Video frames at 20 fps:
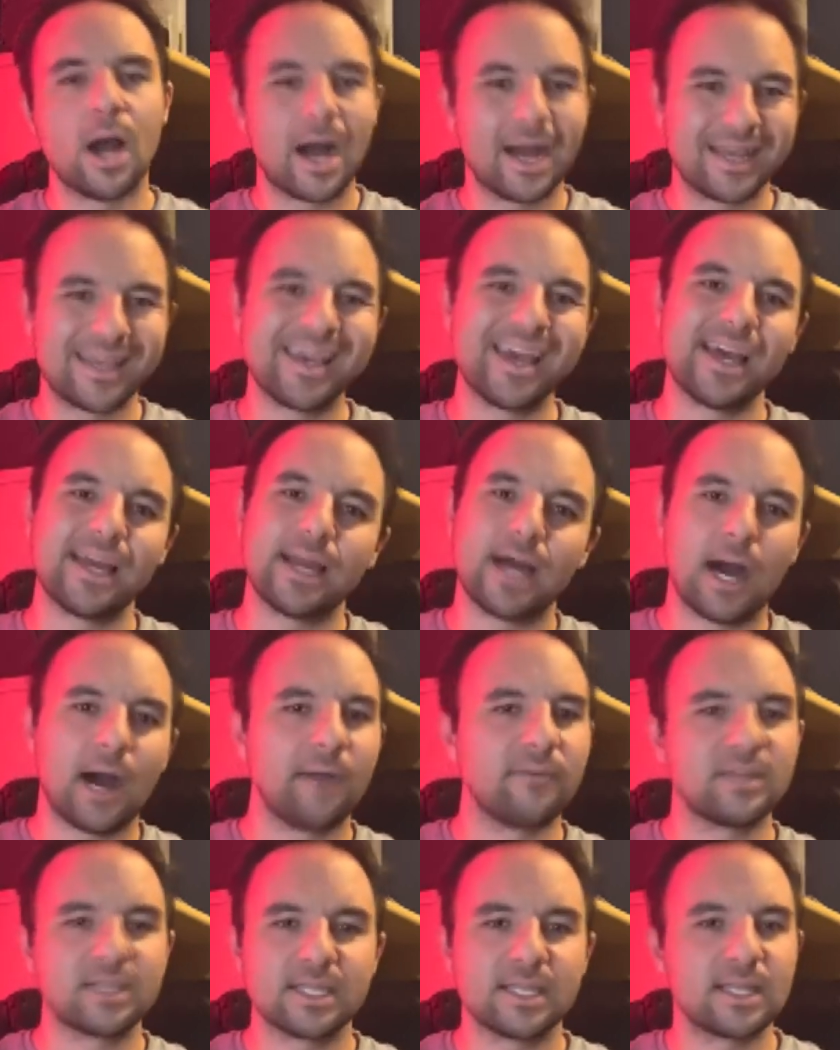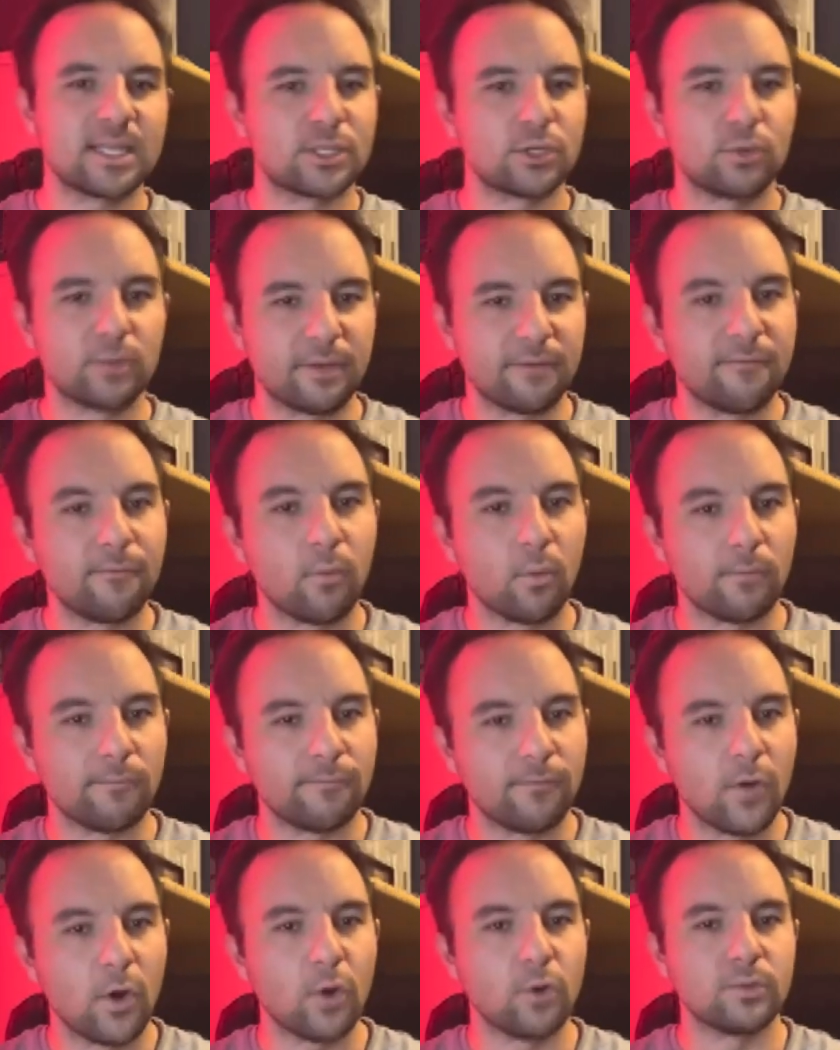again, obviously that's only four
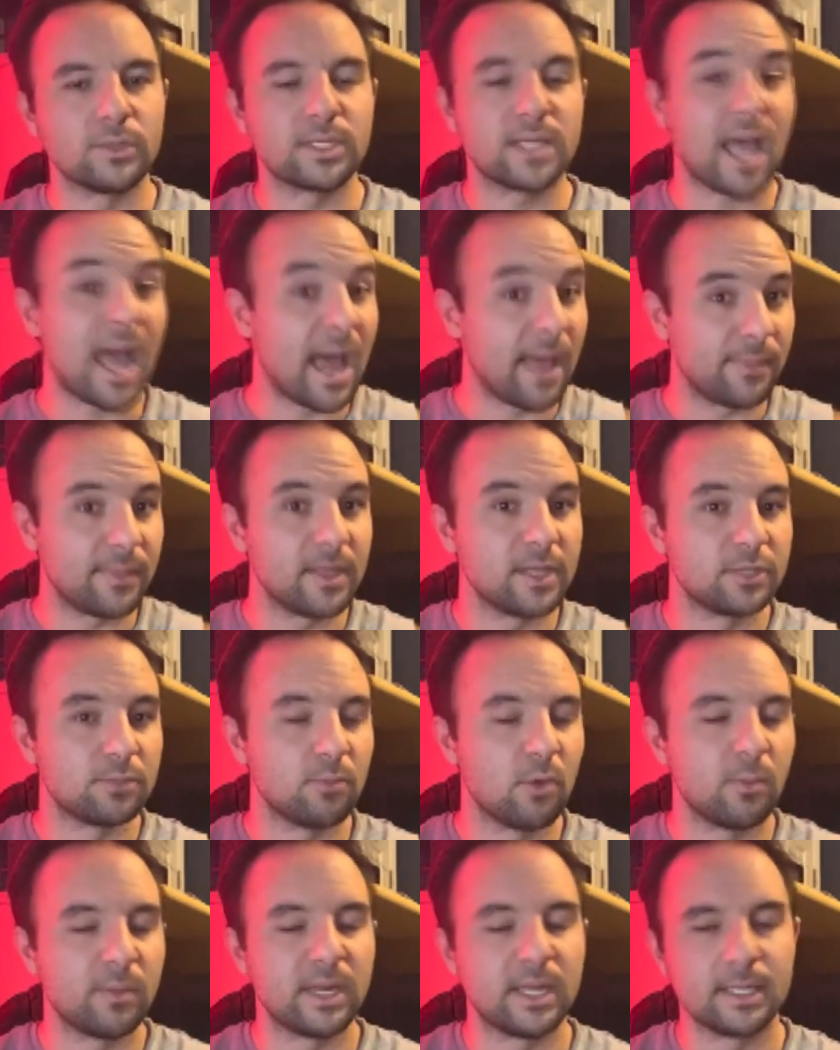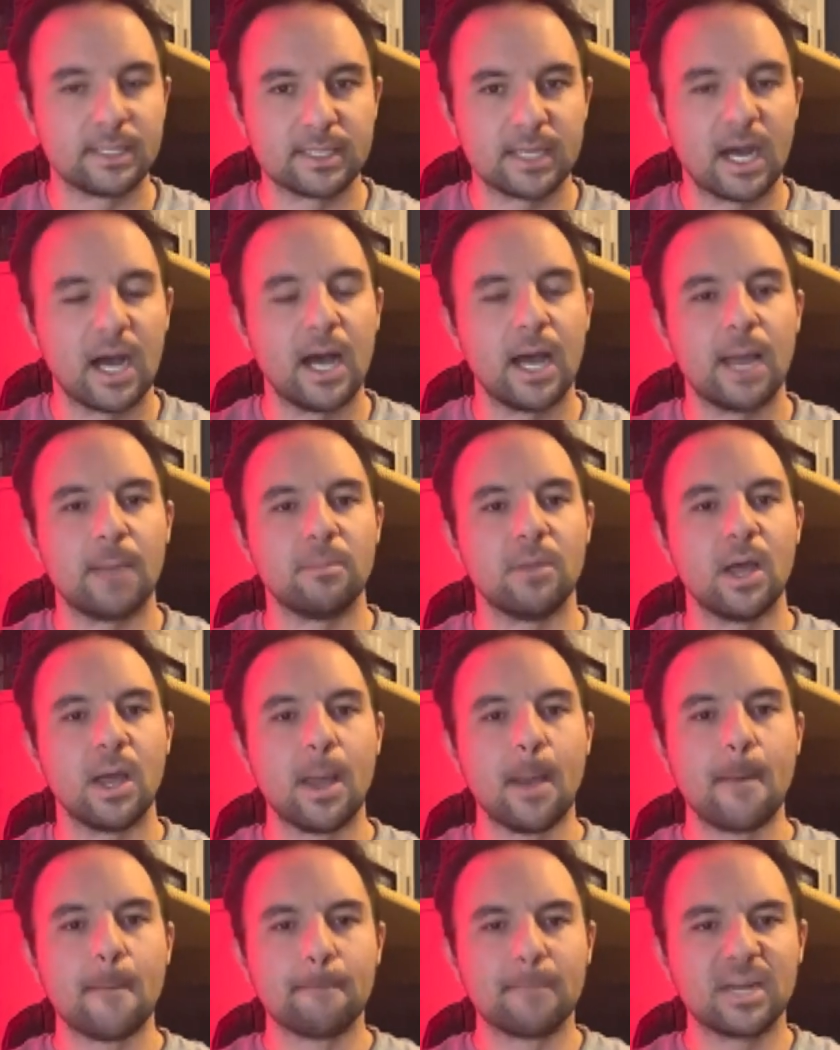votes at this moment in time,
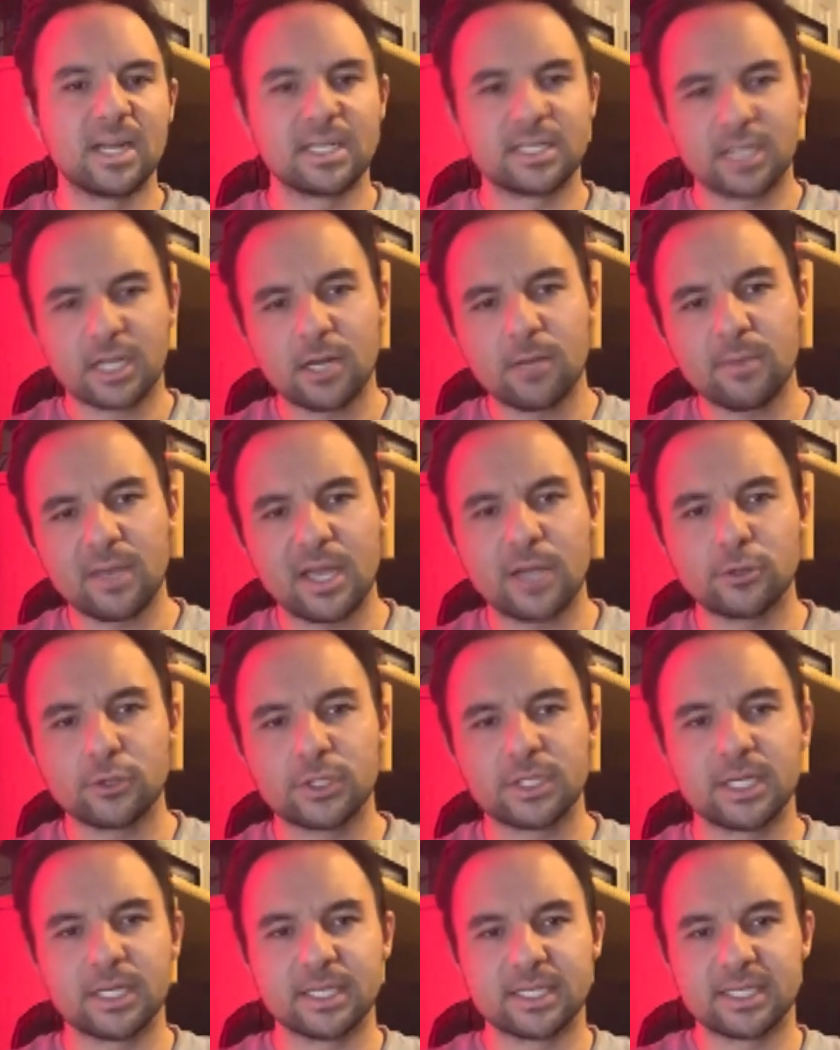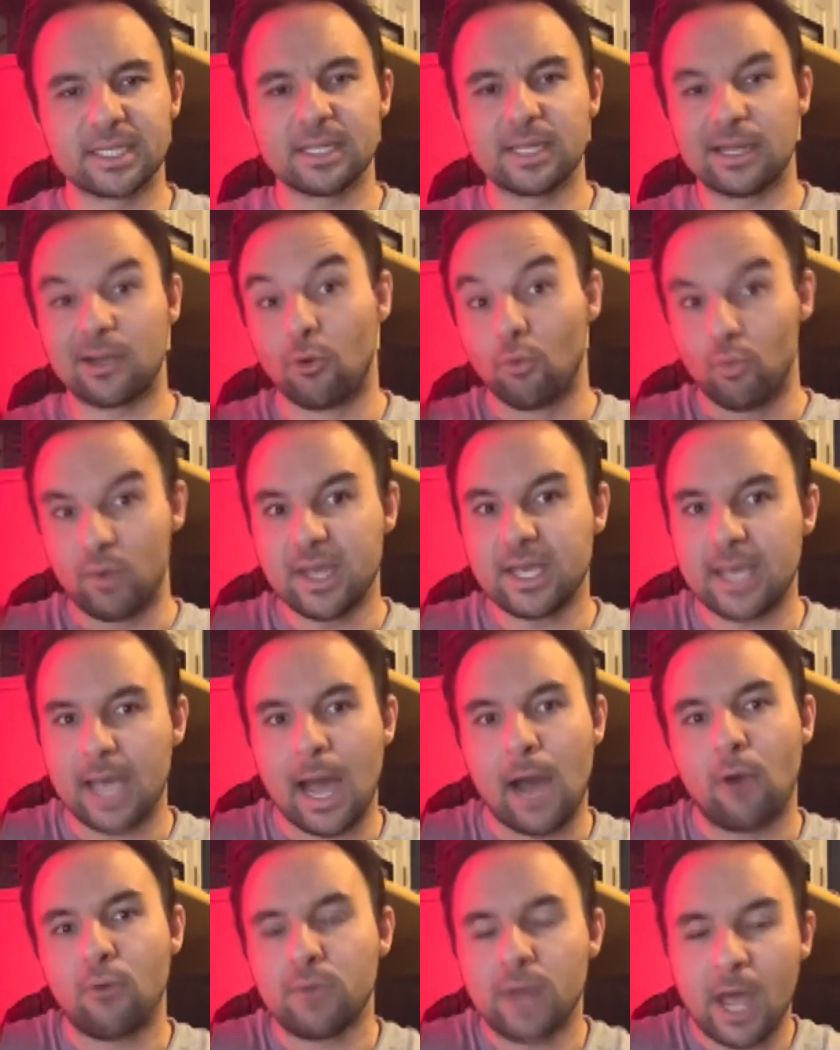but it's going to be interesting to see like a week
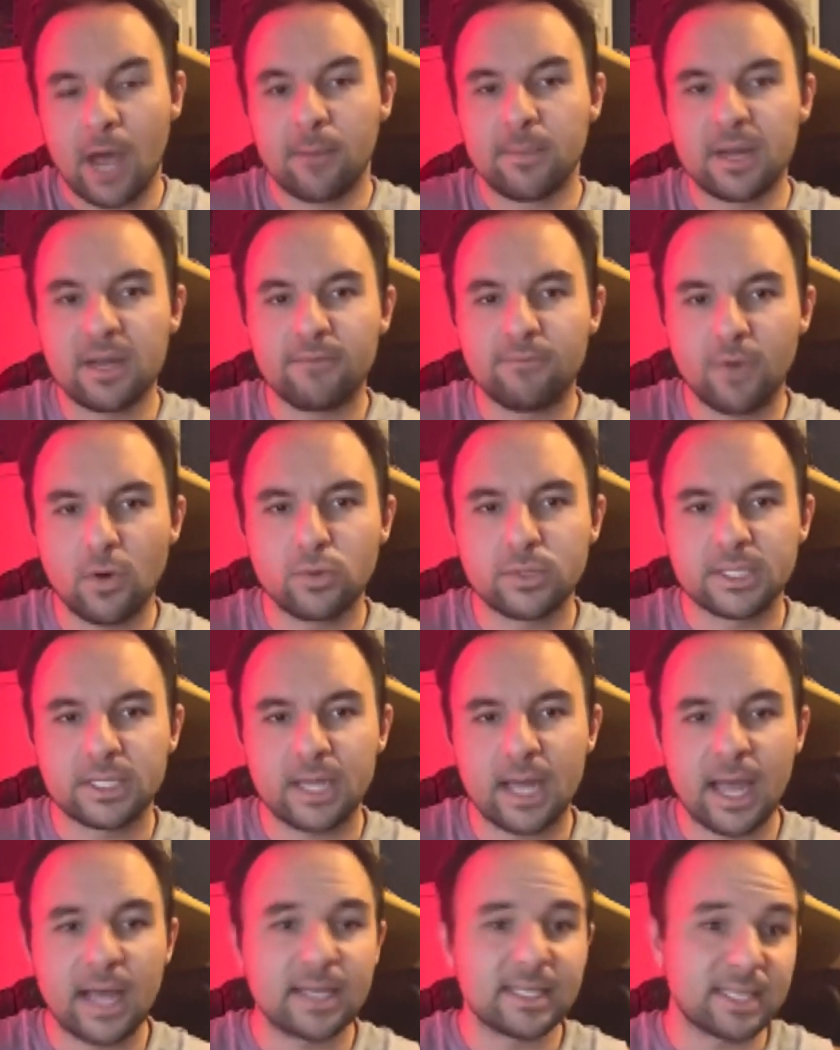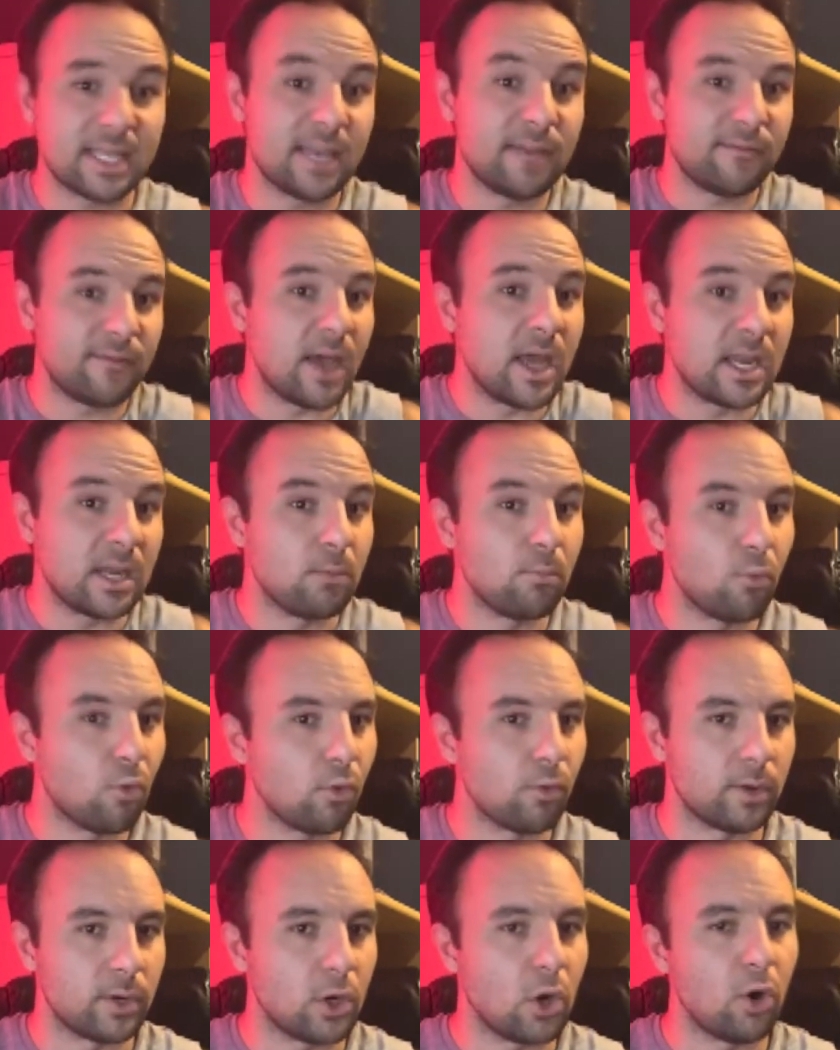out how many votes it has, if any
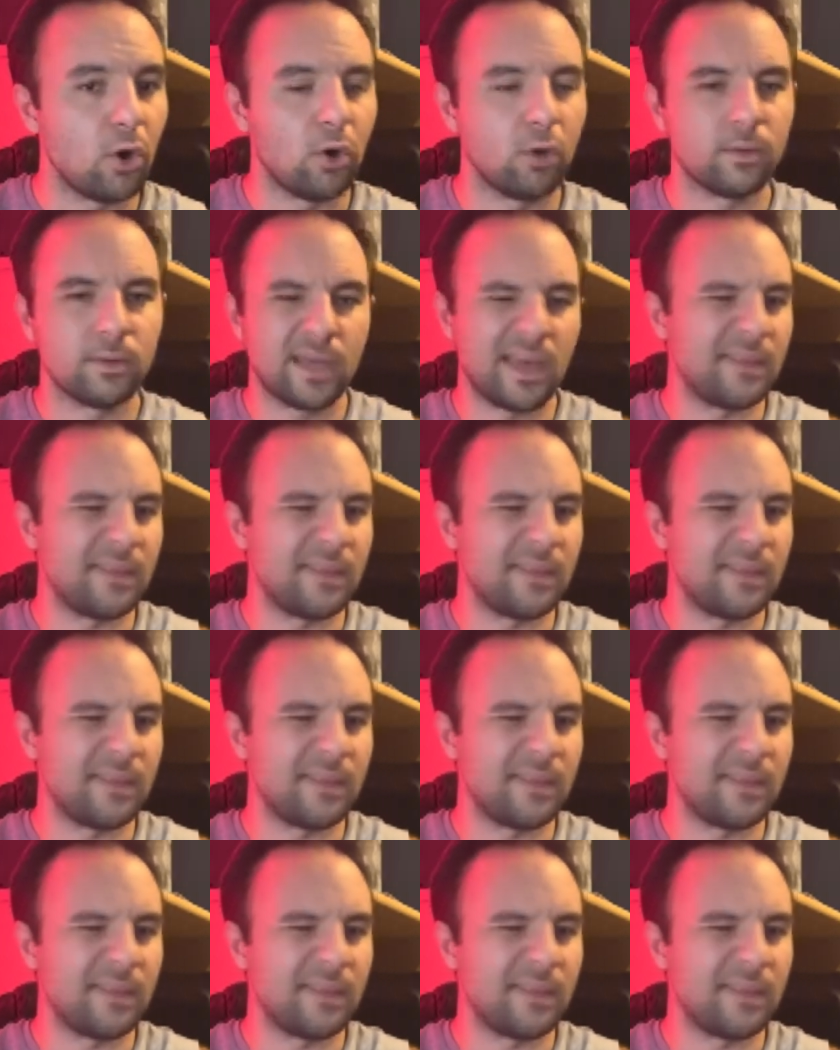more at all.